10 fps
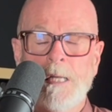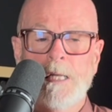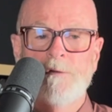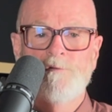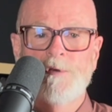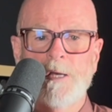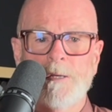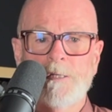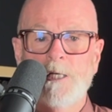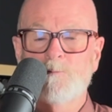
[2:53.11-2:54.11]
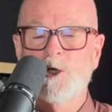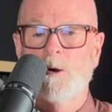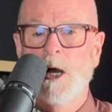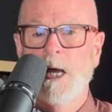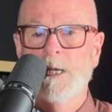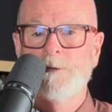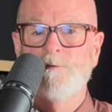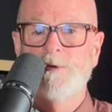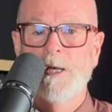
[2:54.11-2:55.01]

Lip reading: it keeps our island